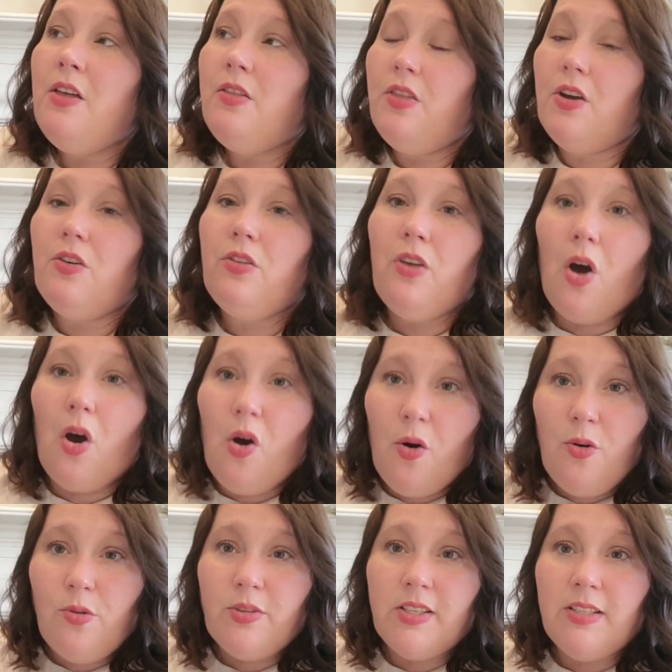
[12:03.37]
They're the
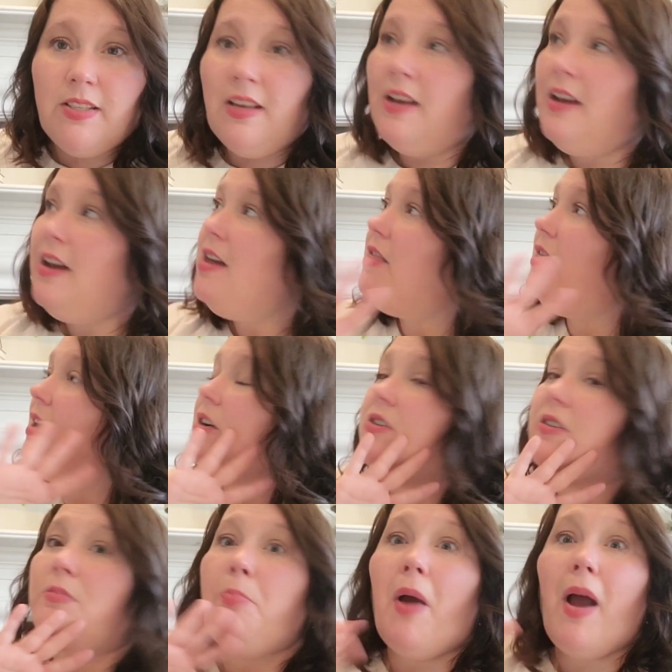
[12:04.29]
hosts.
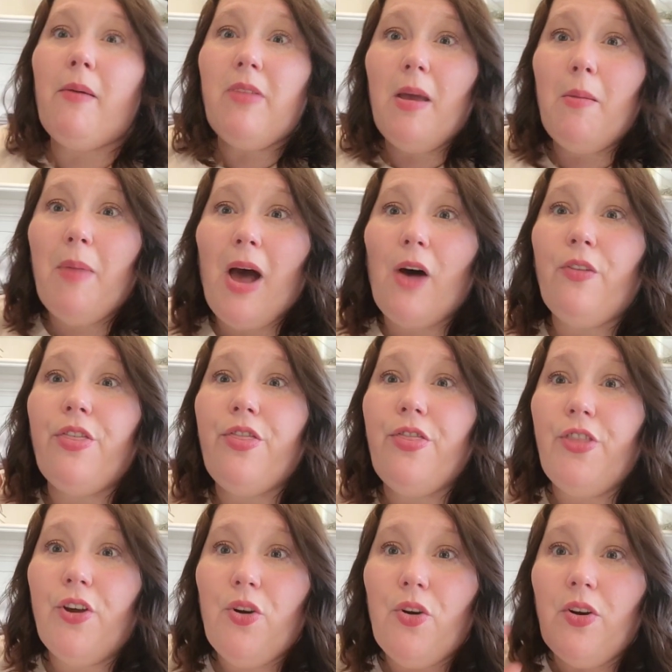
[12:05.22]
There's probably about
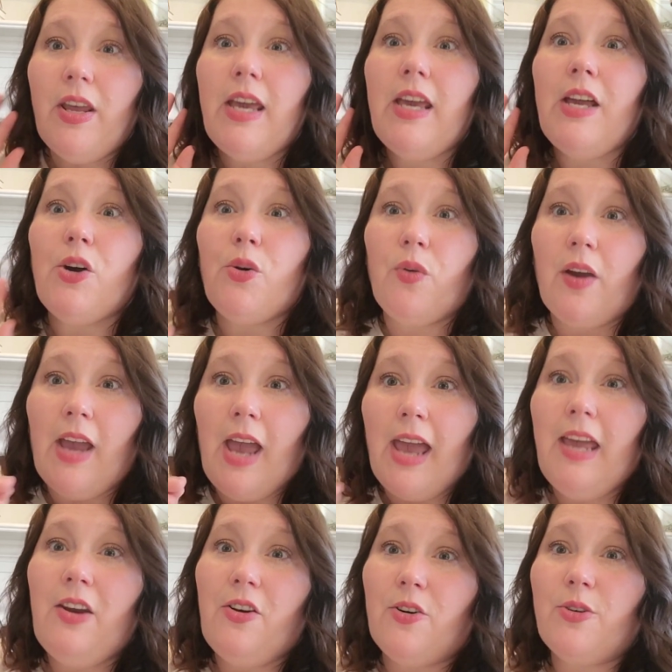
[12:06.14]
30
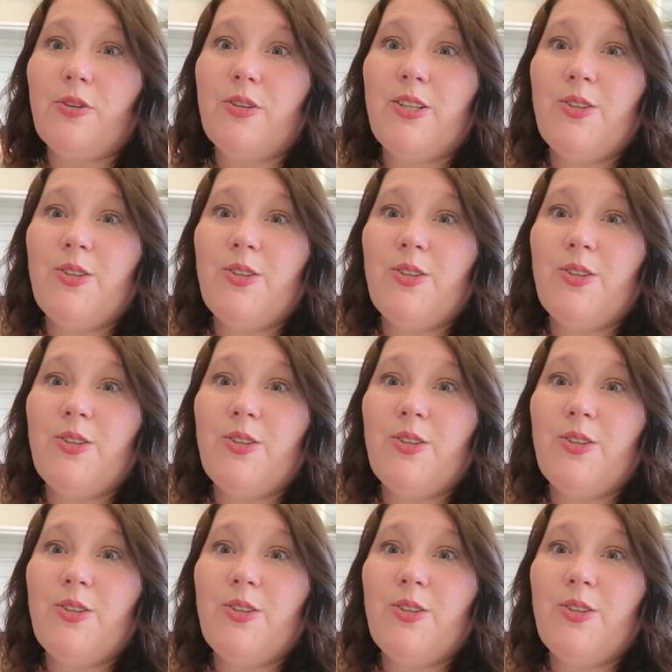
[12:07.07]
creators.